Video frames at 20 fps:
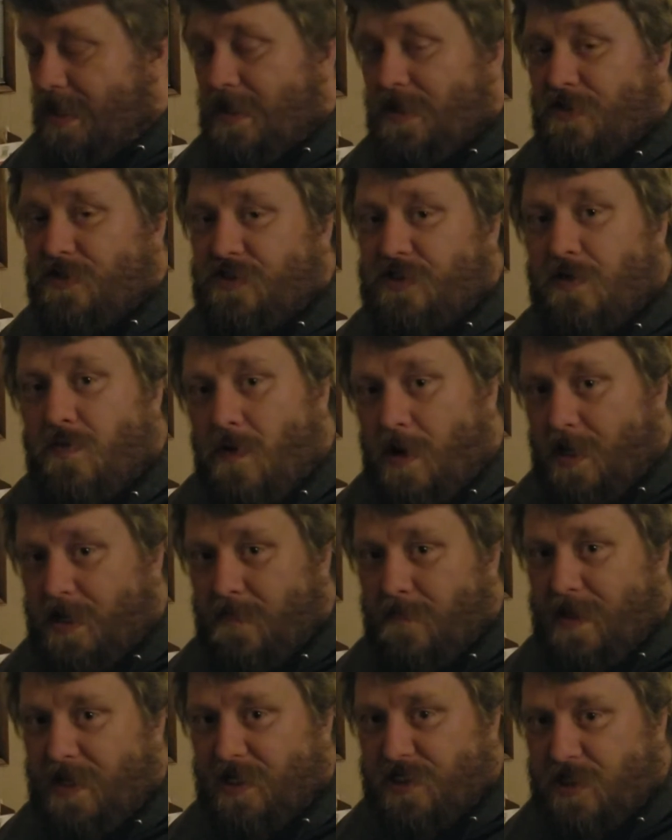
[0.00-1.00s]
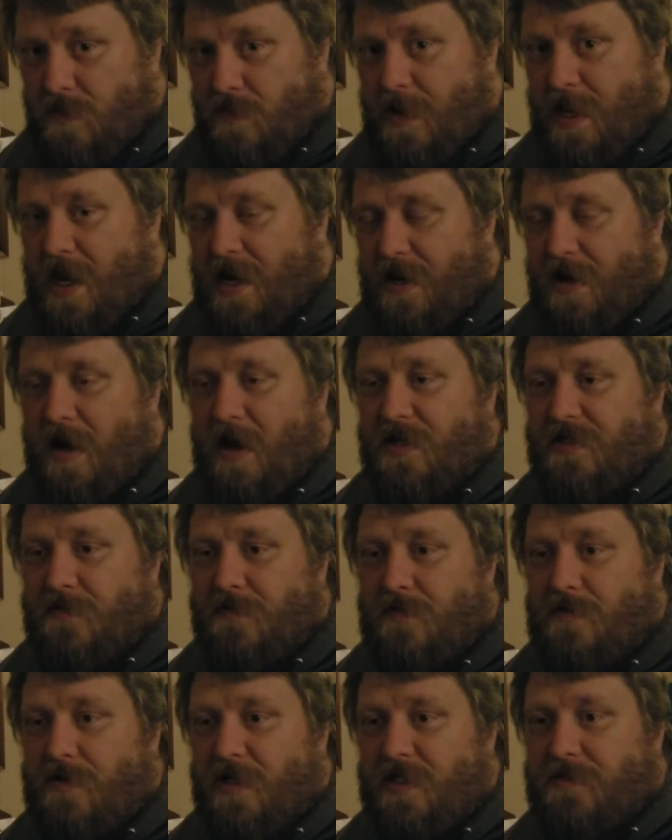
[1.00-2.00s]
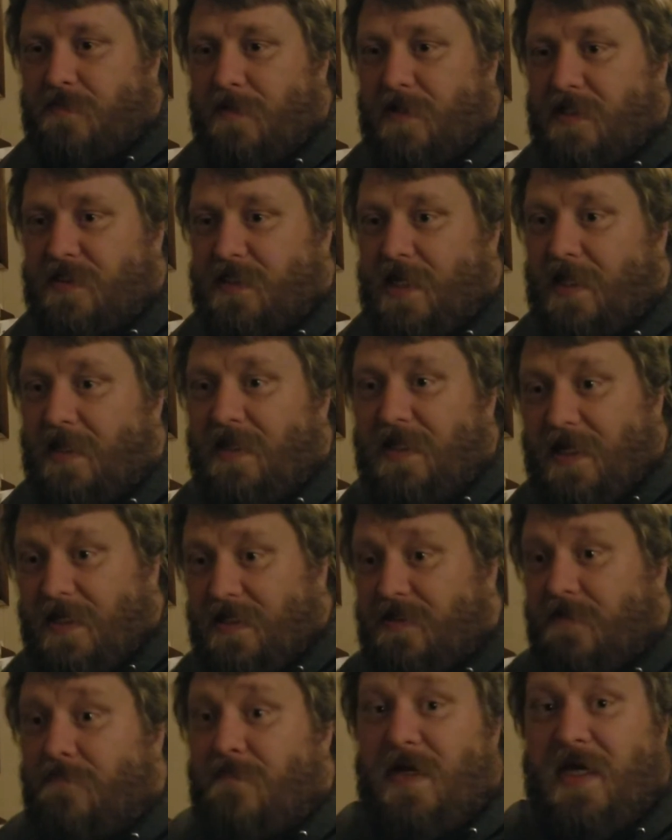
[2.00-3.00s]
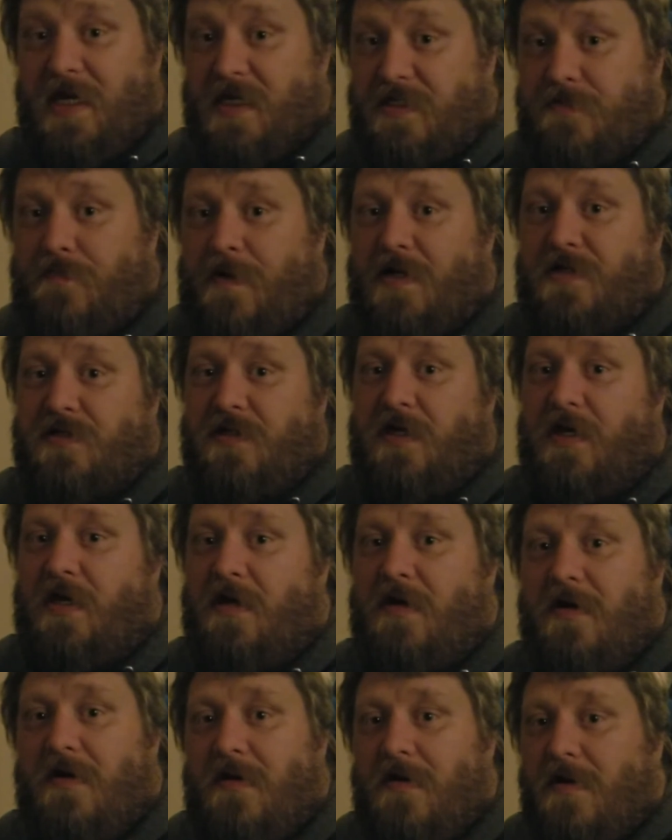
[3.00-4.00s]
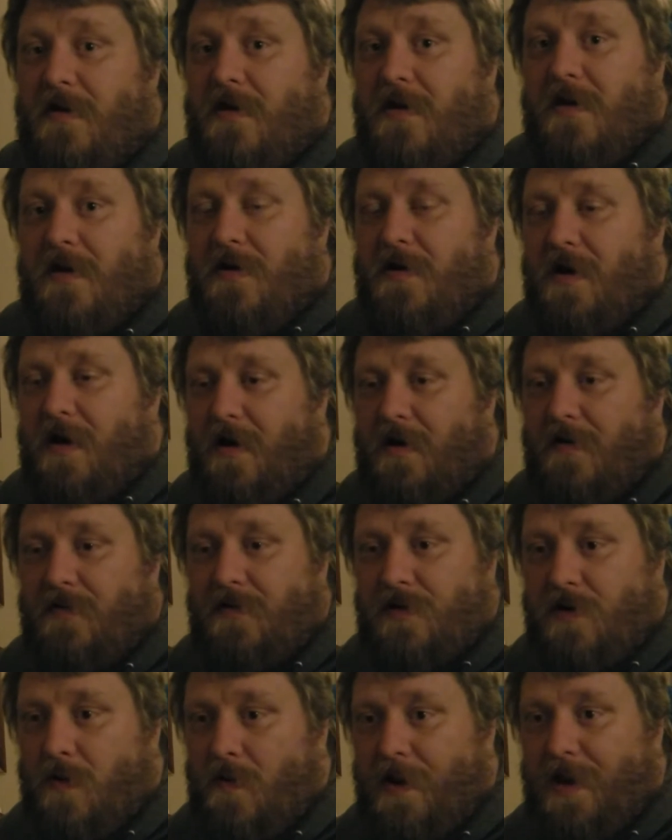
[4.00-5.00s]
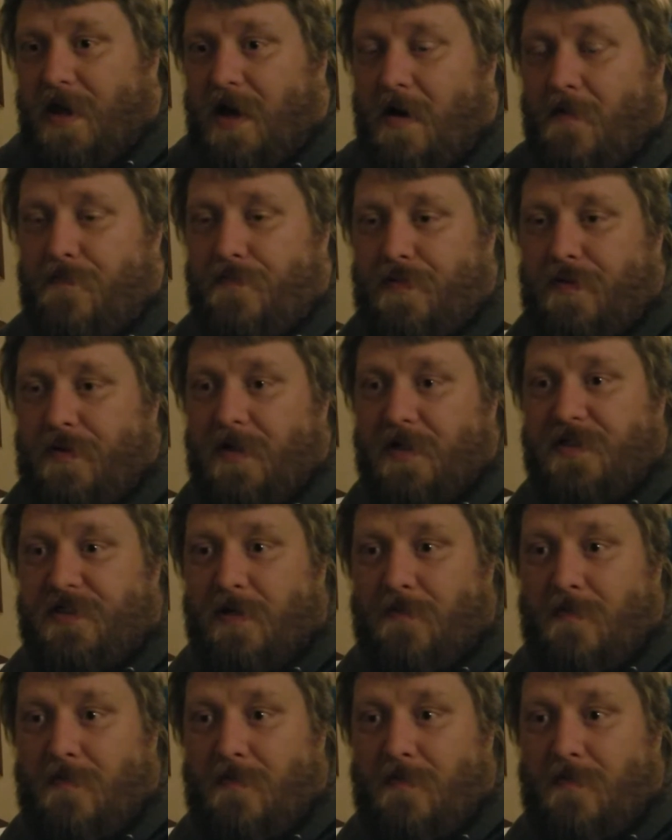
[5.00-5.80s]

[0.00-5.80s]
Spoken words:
she wanted to make sure we had an awesome Christmas. Me especially, growing up until